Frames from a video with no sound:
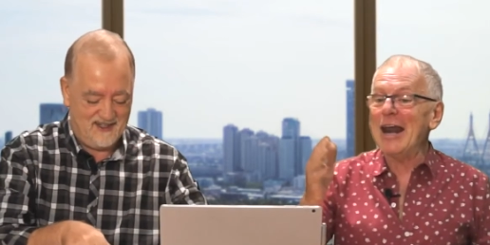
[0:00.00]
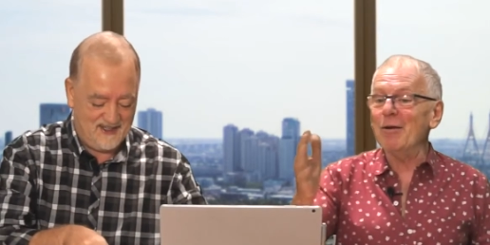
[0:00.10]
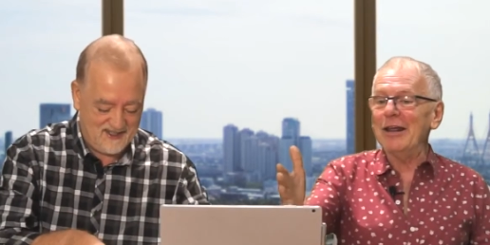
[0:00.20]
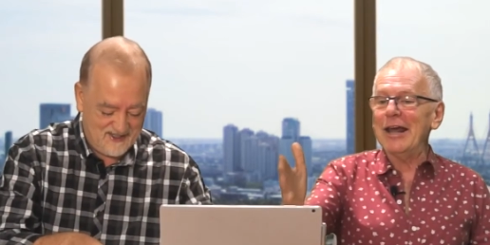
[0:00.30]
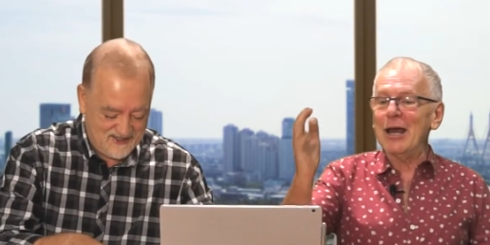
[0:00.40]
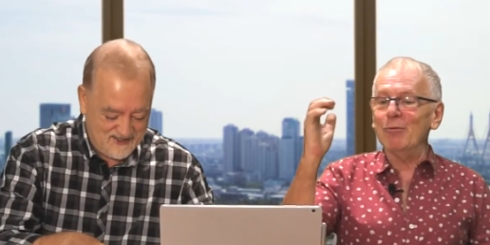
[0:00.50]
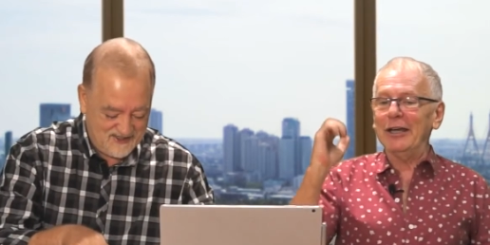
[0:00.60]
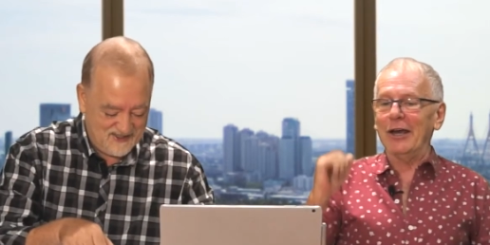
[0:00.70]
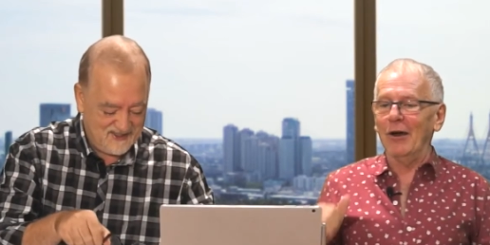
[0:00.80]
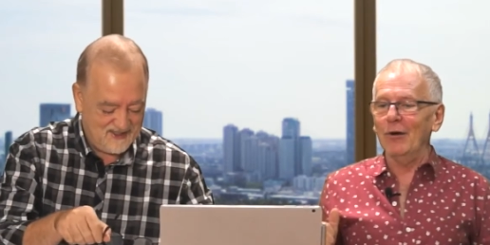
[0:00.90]
Speaker 1: anyway, there we
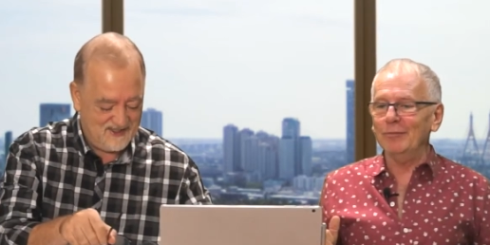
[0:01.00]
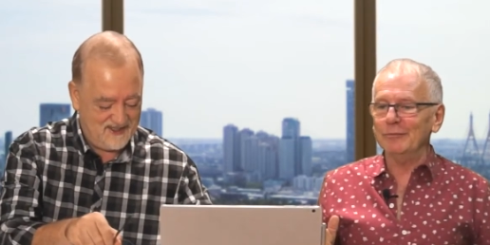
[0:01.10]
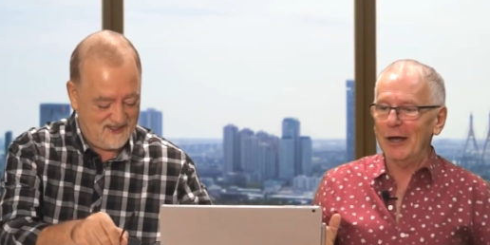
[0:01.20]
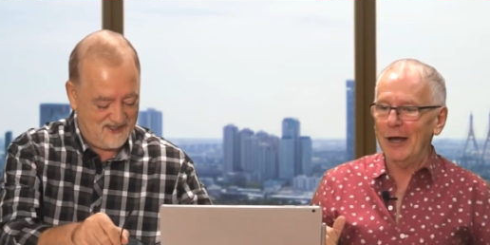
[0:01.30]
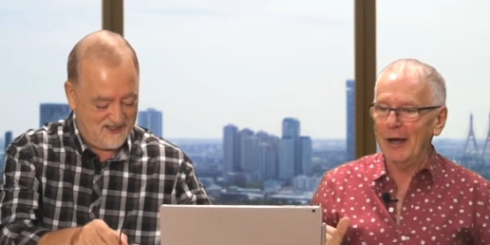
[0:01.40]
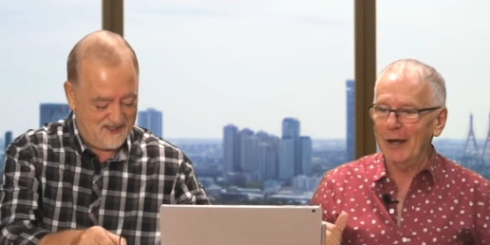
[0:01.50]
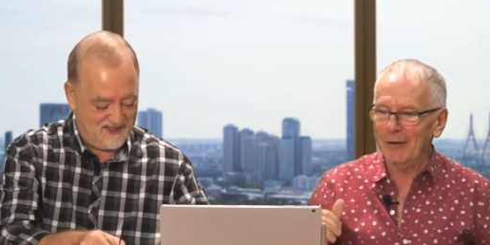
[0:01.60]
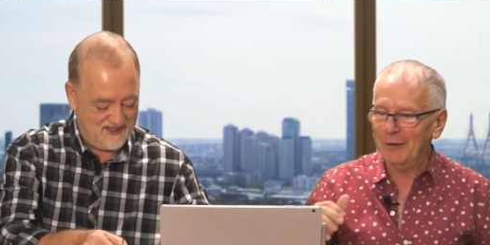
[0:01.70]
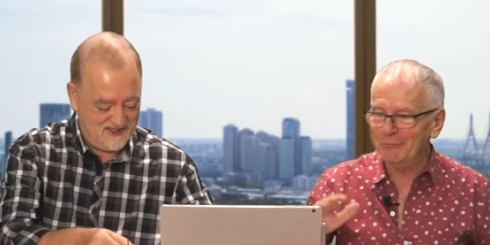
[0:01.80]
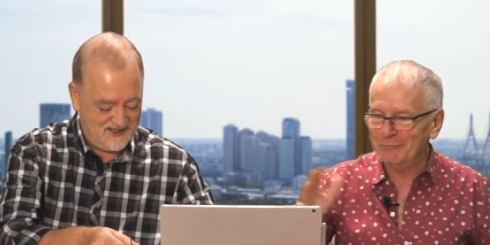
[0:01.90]
go. Uh,
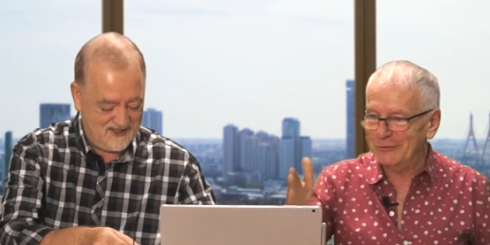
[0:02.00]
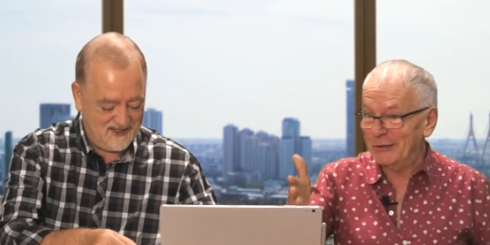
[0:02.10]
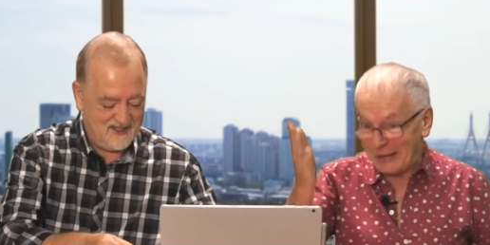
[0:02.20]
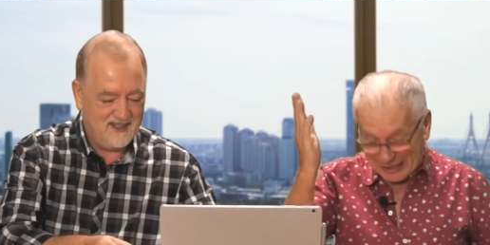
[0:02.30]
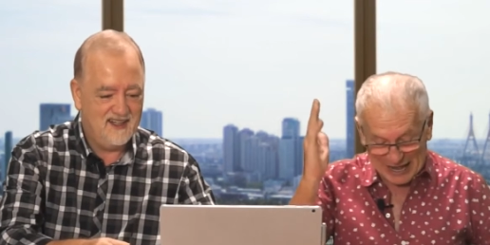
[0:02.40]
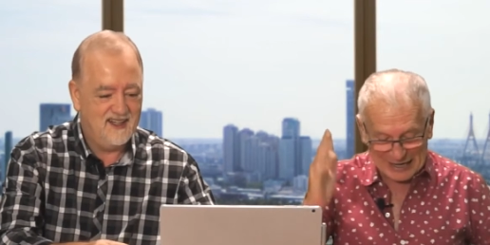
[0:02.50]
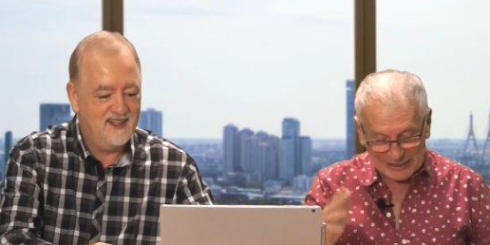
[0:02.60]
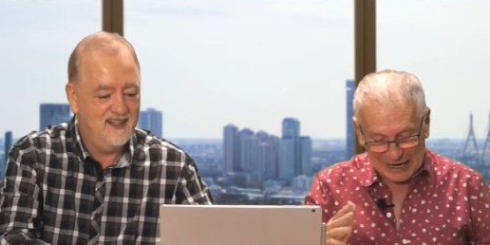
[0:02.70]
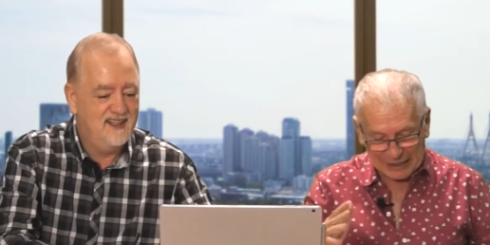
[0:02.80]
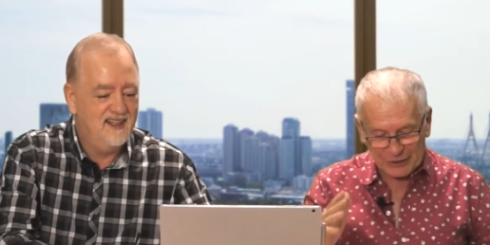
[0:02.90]
th that's
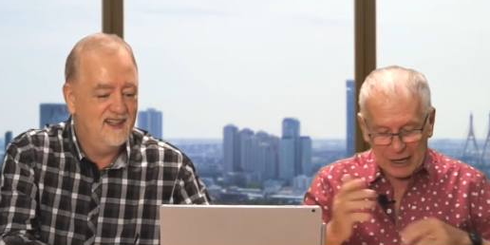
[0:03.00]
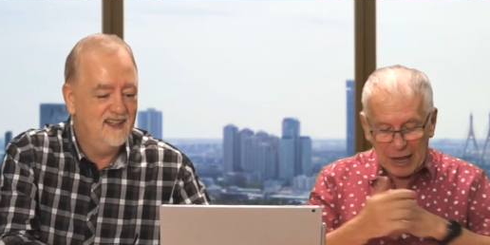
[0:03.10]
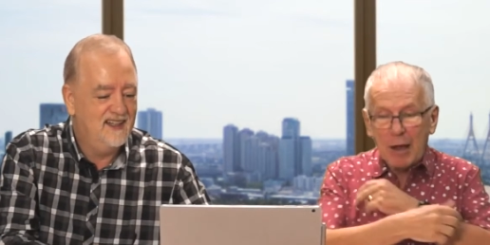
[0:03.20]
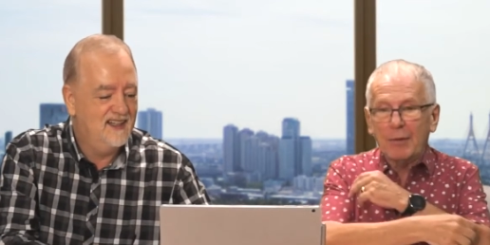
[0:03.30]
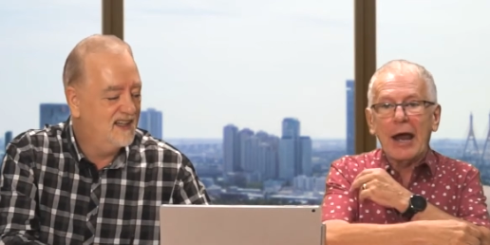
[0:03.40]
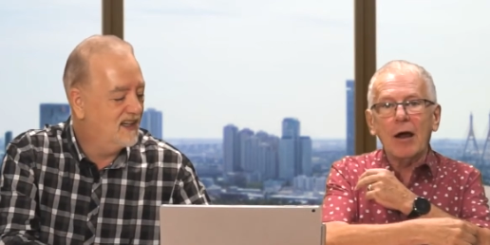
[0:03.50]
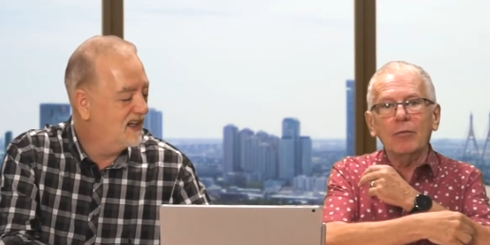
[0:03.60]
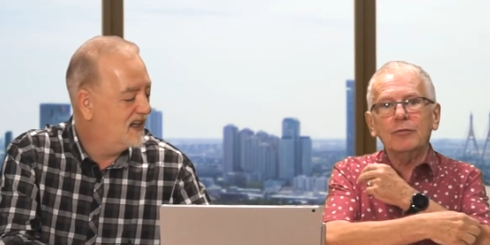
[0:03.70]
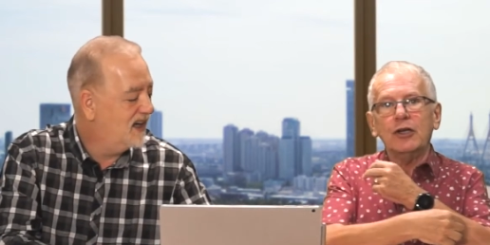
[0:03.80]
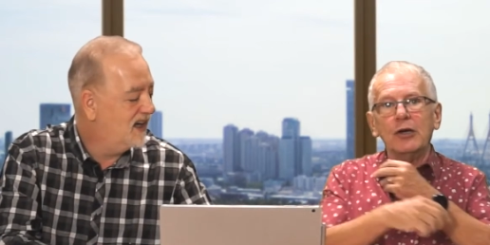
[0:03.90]
it. Now,
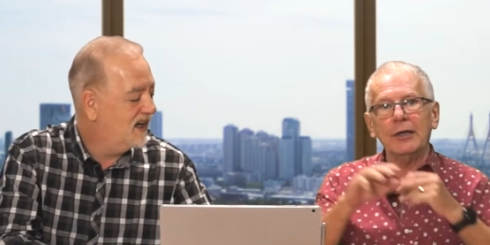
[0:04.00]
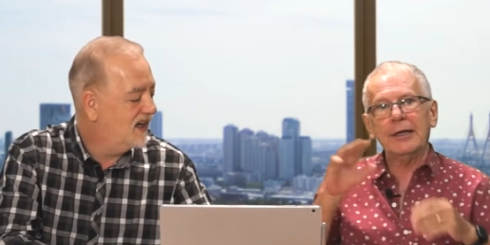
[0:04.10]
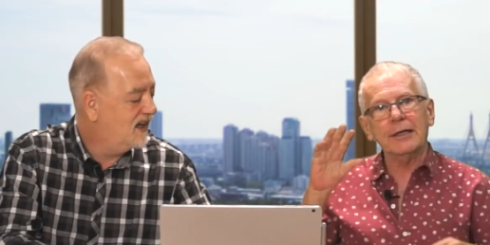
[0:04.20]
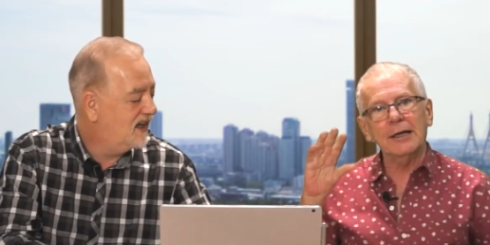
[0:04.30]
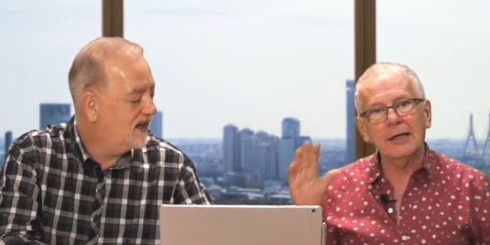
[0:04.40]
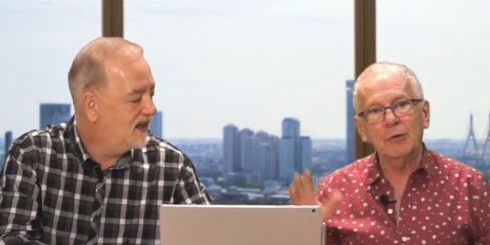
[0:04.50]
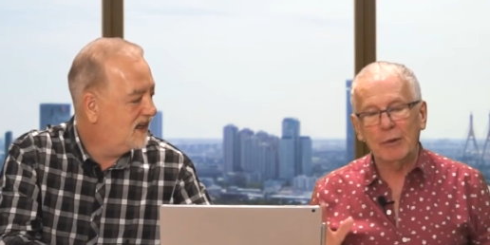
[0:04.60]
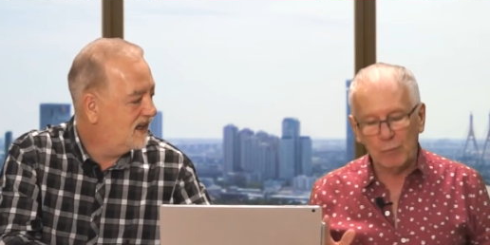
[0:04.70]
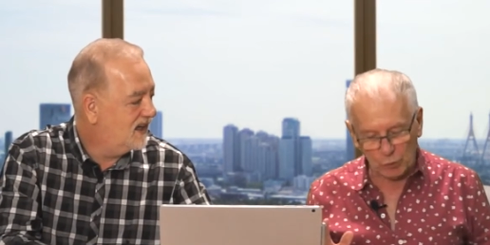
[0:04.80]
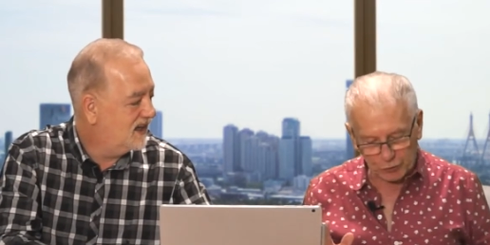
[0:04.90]
turning it a little bit
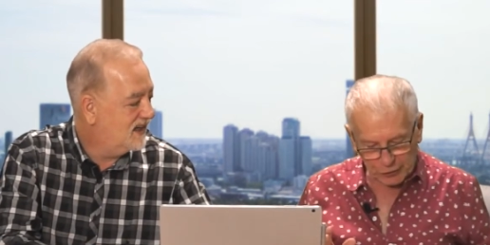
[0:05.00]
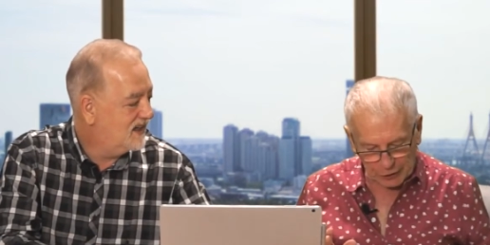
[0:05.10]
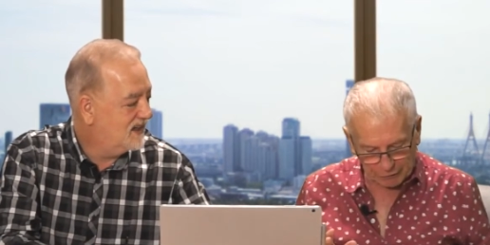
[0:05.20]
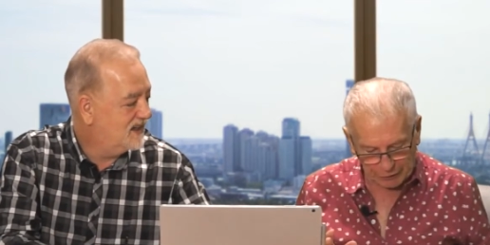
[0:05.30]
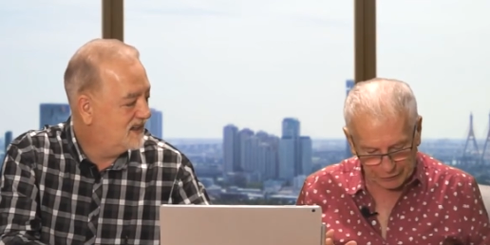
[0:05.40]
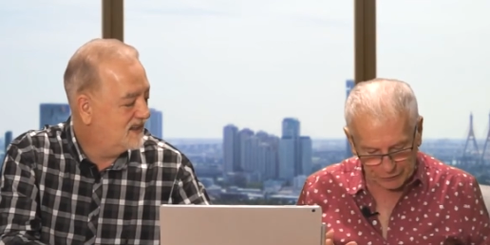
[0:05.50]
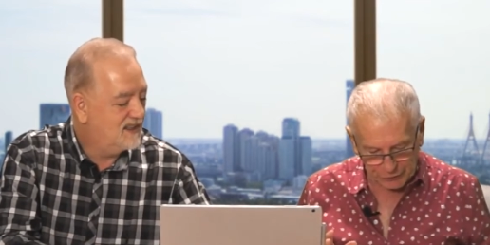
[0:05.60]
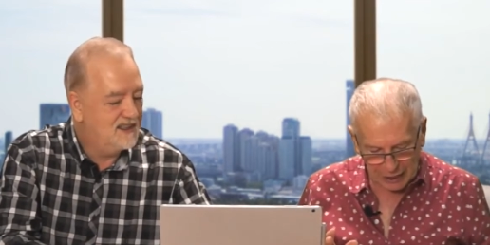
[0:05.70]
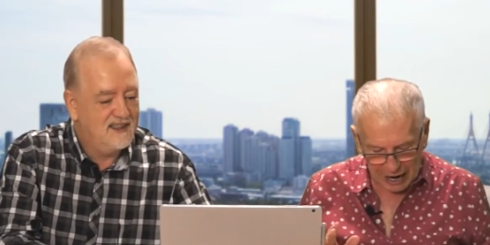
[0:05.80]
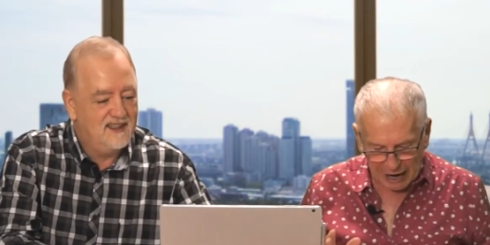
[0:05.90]
more serious,
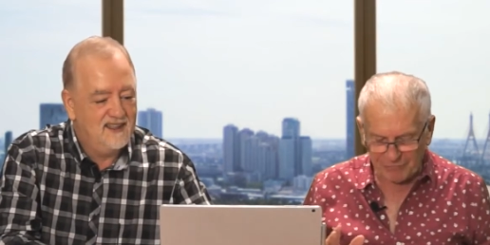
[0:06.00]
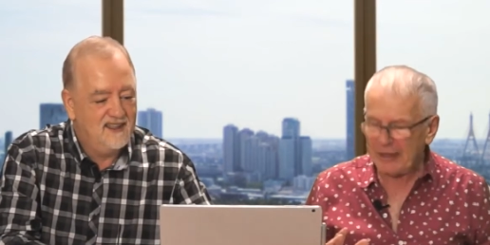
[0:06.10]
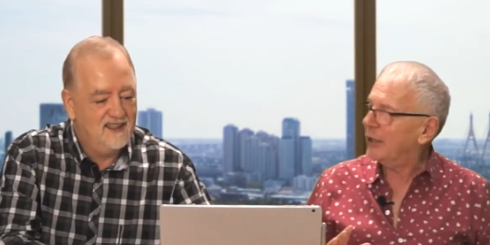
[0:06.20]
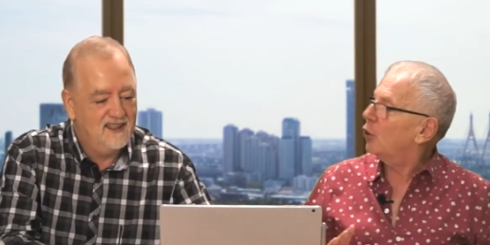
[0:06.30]
have they